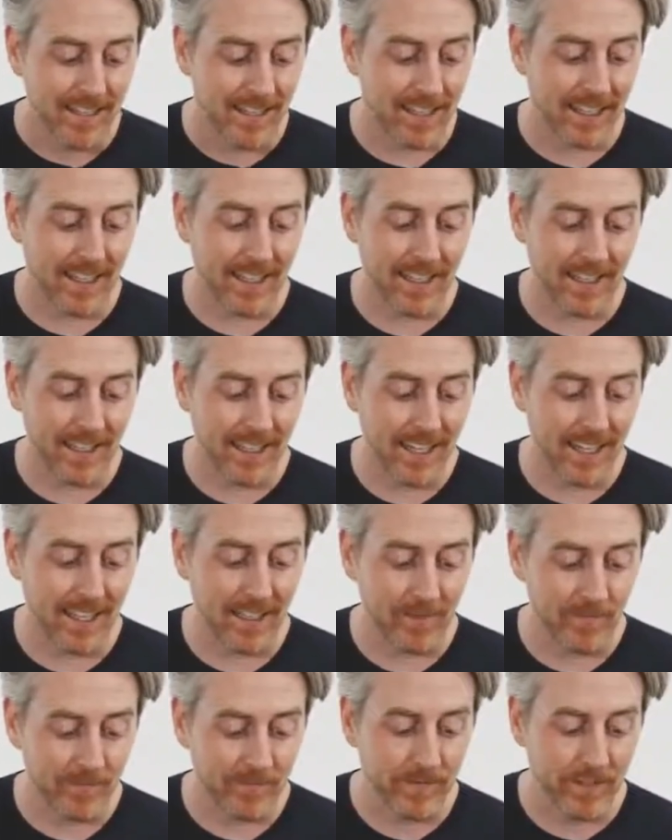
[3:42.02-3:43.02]
Yeah,
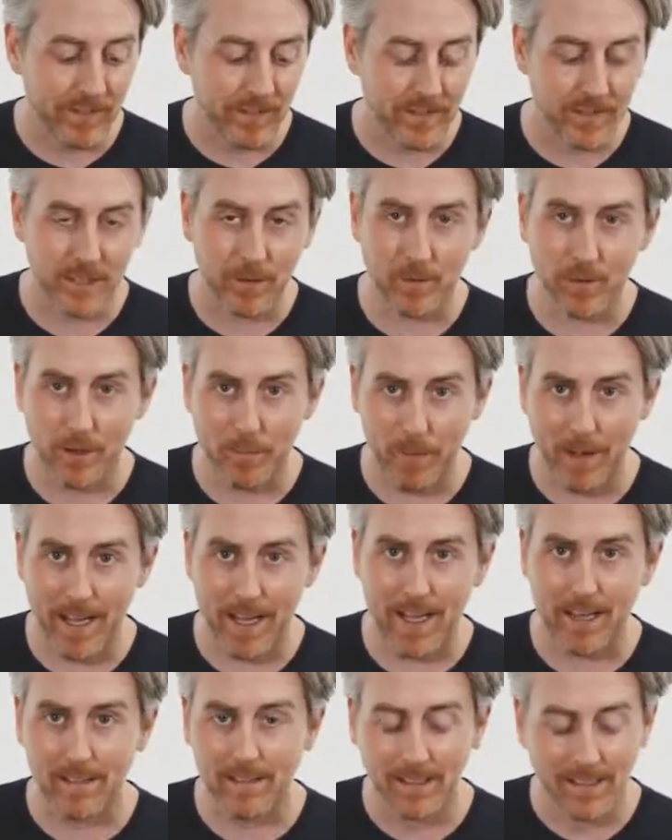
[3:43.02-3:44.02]
stick with the
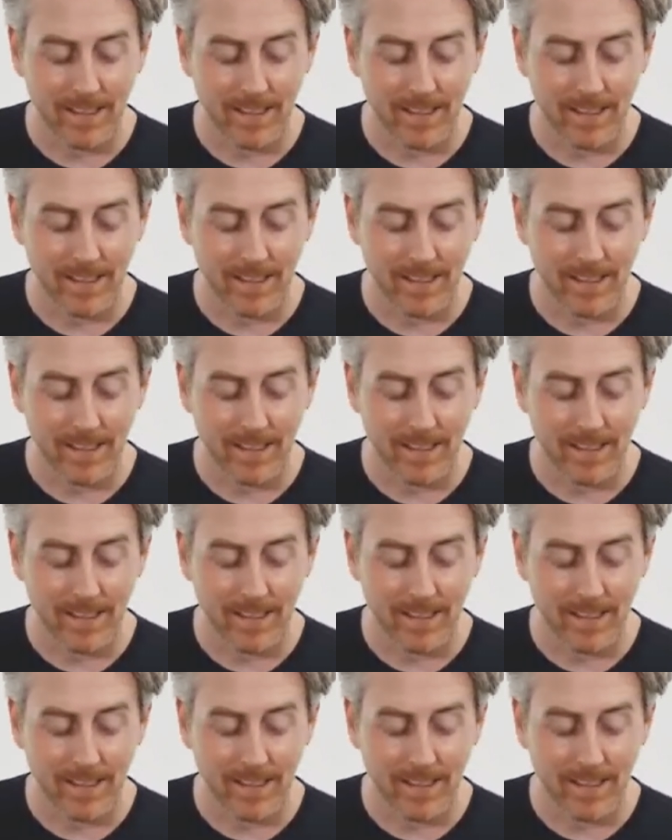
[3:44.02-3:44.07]
pan.